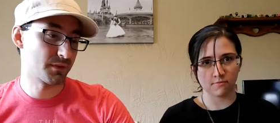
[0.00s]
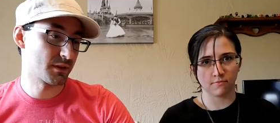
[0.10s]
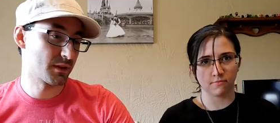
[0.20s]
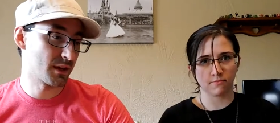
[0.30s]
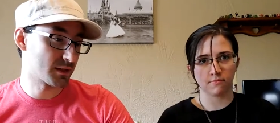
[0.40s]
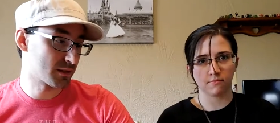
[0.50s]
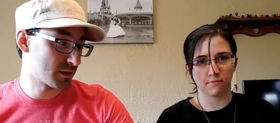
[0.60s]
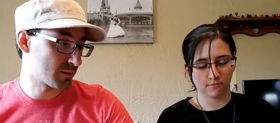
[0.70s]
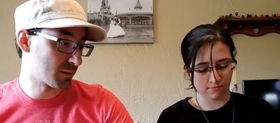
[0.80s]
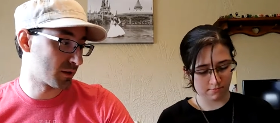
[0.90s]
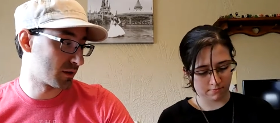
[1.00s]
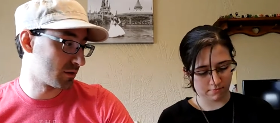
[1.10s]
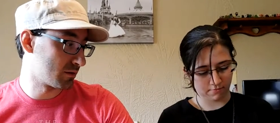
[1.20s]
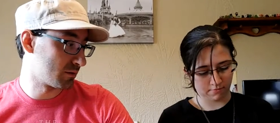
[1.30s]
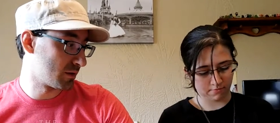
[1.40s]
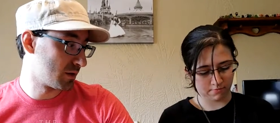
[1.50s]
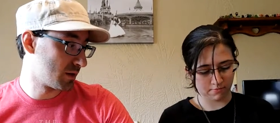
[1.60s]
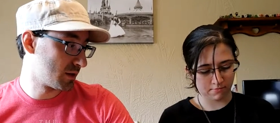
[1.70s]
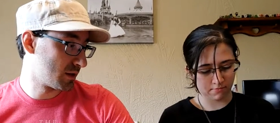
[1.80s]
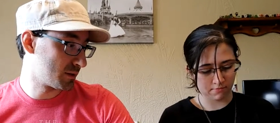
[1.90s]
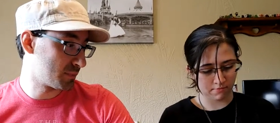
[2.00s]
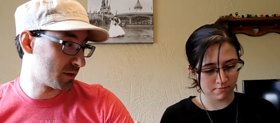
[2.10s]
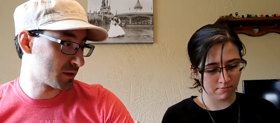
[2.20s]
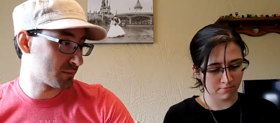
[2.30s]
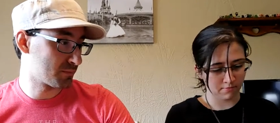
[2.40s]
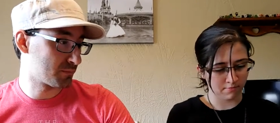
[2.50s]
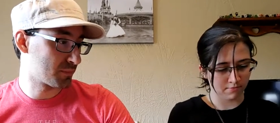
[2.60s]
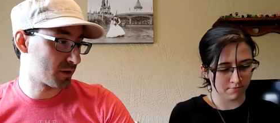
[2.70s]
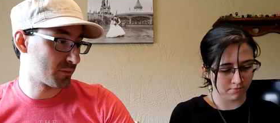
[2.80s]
Speaker 1: that's that's what we're gonna do. These pins are gonna